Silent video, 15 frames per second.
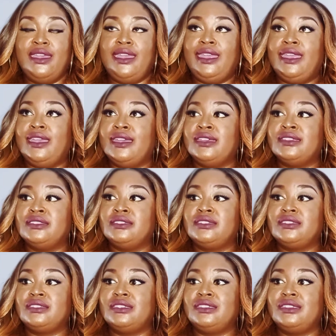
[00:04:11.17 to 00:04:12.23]

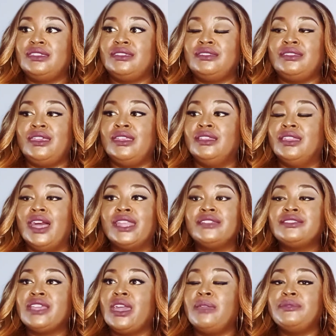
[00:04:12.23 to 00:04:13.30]
And a lot
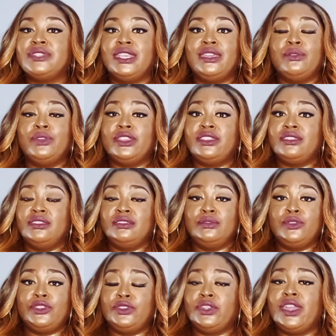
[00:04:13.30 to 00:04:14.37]
of times
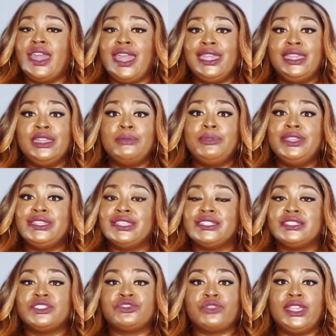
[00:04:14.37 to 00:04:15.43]
with your guy, it could be
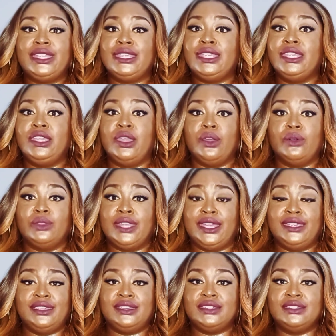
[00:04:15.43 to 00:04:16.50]
just straight ego,
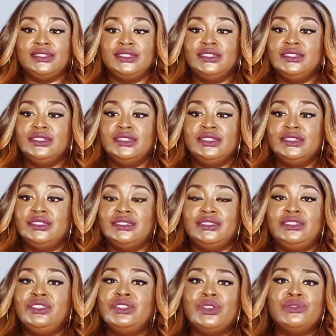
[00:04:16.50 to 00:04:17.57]
like
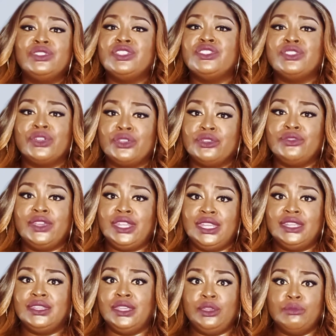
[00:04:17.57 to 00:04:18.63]
you don't deserve
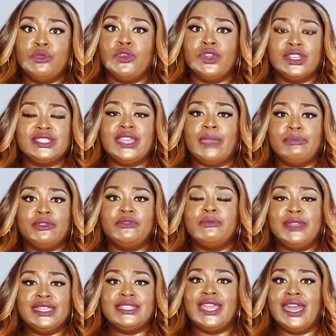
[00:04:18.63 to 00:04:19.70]
anything more type of
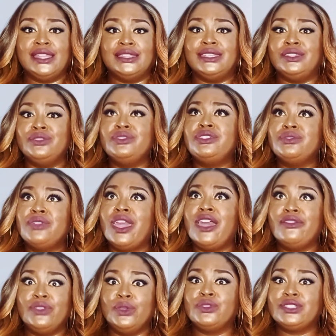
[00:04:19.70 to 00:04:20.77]
mentality. You do
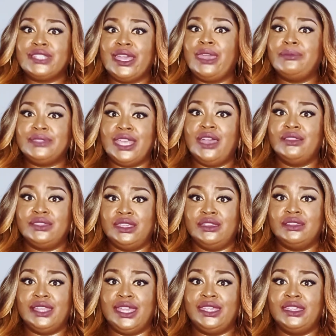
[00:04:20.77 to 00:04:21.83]
have those types out
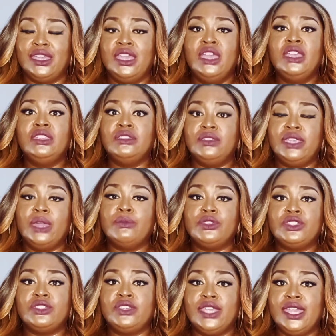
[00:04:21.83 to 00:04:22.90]
there, like you get
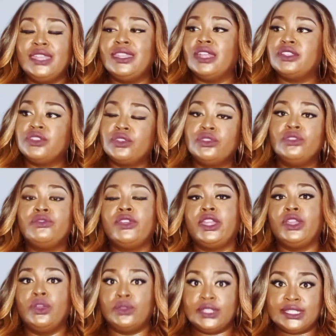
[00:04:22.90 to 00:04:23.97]
what you get, now turn over
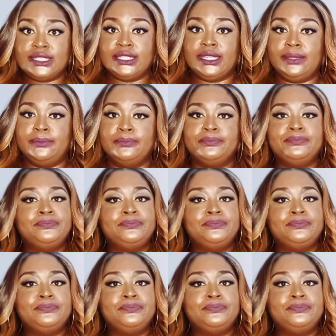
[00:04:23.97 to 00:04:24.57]
and go to sleep.